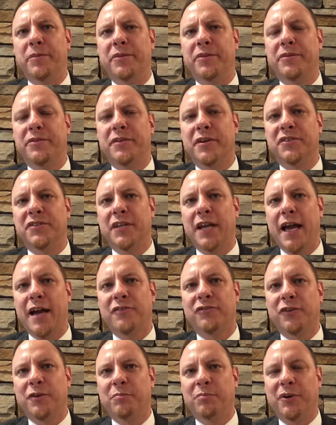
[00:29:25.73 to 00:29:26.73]
Does it
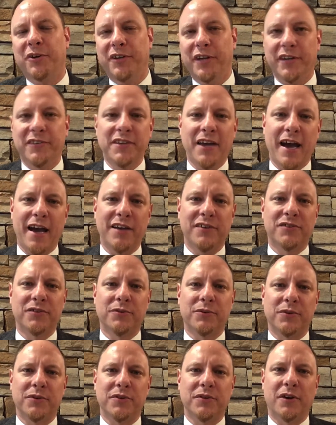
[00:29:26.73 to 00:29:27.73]
actually predict high
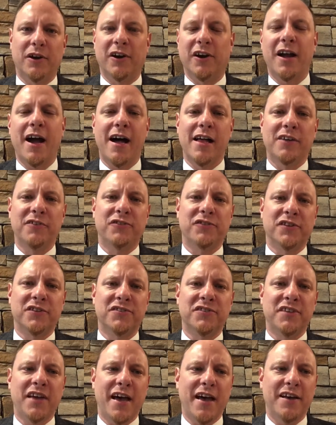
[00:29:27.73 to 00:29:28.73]
school or college
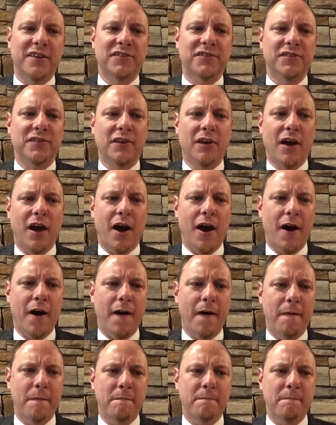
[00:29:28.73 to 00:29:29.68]
success? Not